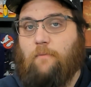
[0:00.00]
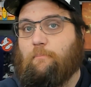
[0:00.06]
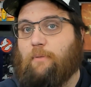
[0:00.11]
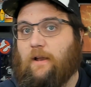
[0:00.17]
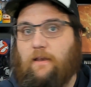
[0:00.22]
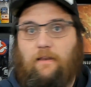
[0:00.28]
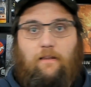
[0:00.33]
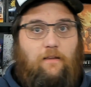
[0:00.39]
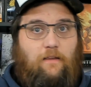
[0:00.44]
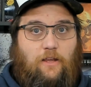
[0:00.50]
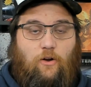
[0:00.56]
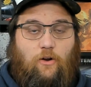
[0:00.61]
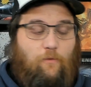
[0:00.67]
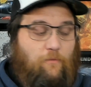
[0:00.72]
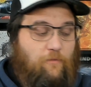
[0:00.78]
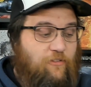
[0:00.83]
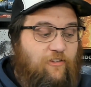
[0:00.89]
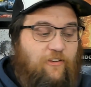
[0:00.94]
but, you
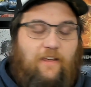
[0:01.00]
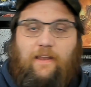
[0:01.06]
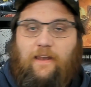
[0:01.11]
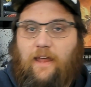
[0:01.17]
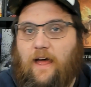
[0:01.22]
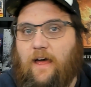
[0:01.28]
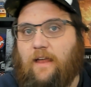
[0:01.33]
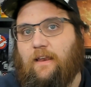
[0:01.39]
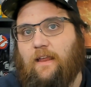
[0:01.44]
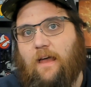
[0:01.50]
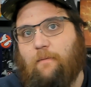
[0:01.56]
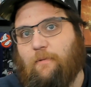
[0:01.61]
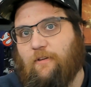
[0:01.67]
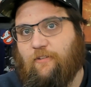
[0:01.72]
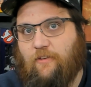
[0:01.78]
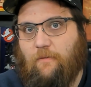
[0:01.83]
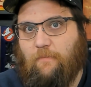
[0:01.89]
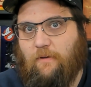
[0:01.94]
know, C N N, M
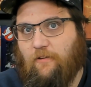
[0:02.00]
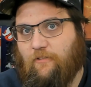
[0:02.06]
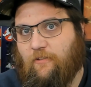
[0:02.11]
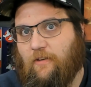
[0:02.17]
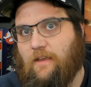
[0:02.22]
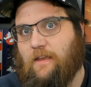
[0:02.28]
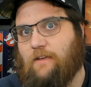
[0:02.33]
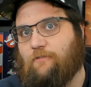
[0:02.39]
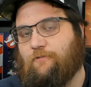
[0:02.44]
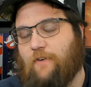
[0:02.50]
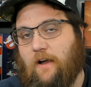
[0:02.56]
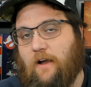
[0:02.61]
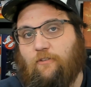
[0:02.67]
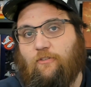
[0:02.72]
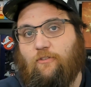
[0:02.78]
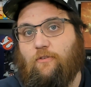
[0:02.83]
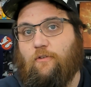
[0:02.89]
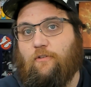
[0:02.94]
S N B C,
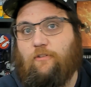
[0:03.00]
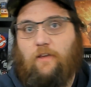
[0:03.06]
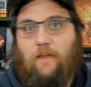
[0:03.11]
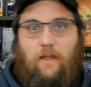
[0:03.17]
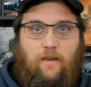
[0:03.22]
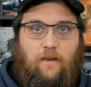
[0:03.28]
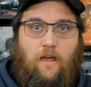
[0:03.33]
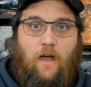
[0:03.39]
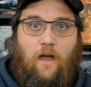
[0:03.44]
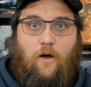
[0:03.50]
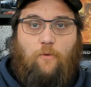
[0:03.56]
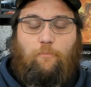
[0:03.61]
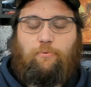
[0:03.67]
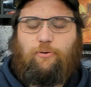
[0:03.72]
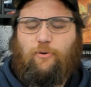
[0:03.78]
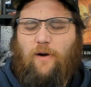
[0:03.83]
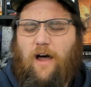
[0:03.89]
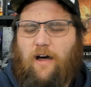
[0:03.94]
Fox News can
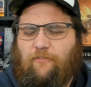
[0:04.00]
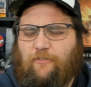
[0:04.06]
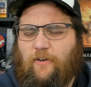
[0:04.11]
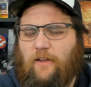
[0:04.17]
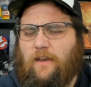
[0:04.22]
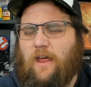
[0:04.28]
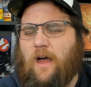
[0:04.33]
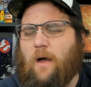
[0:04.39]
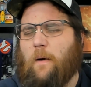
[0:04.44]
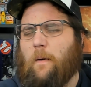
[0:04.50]
profit